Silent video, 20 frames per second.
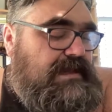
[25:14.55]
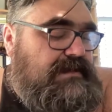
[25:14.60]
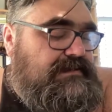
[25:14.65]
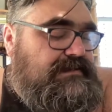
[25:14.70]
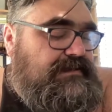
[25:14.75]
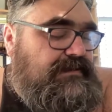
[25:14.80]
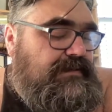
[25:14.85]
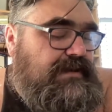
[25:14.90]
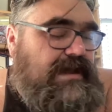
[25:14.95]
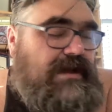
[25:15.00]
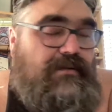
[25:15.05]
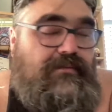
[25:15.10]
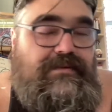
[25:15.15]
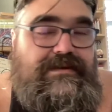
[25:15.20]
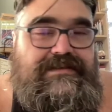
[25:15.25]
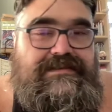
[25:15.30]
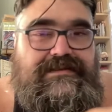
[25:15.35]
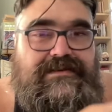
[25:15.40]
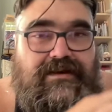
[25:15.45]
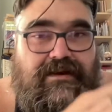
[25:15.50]
So now
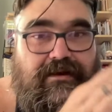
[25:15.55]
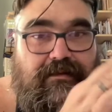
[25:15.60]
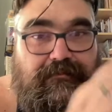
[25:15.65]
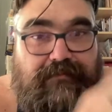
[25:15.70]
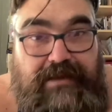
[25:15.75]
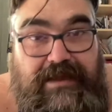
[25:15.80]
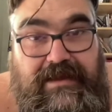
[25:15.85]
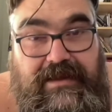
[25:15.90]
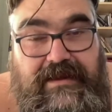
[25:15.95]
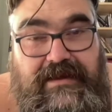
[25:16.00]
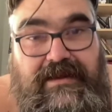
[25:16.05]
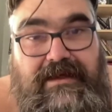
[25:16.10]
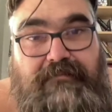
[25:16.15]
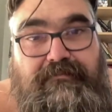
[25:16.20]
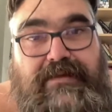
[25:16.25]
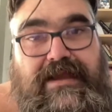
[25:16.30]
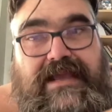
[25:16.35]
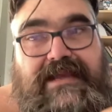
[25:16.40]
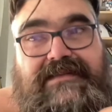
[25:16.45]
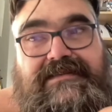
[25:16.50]
we start picking up
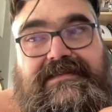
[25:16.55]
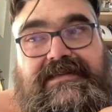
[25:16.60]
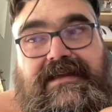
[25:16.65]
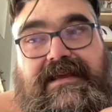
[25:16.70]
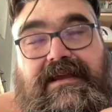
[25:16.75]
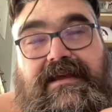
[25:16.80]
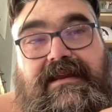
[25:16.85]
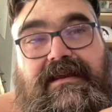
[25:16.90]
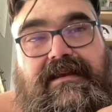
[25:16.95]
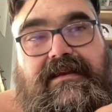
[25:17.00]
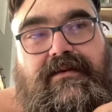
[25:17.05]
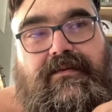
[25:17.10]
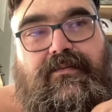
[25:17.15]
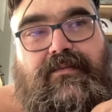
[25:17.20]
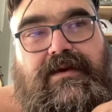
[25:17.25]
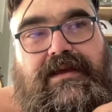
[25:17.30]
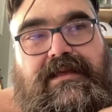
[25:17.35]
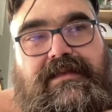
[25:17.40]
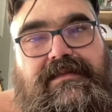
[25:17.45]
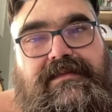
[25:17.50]
pace again
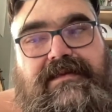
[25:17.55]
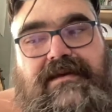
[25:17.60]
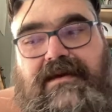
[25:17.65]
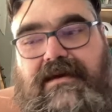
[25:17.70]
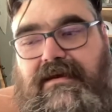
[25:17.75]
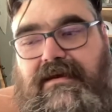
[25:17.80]
with